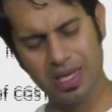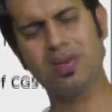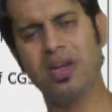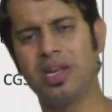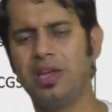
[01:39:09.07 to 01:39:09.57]

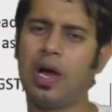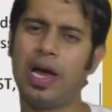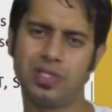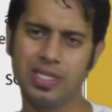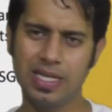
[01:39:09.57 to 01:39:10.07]
even if you
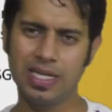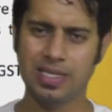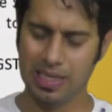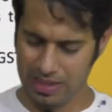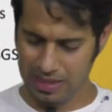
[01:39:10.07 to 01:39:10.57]
have
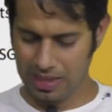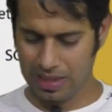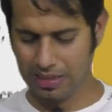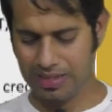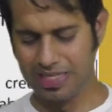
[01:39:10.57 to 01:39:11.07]
cess,
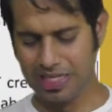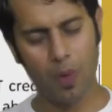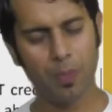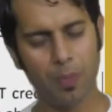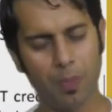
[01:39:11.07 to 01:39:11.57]

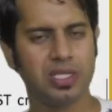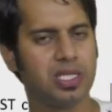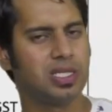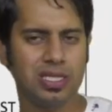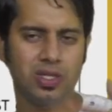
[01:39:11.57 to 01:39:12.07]
GST
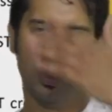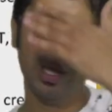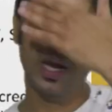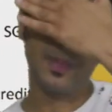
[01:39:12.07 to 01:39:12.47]
compensation cess, you can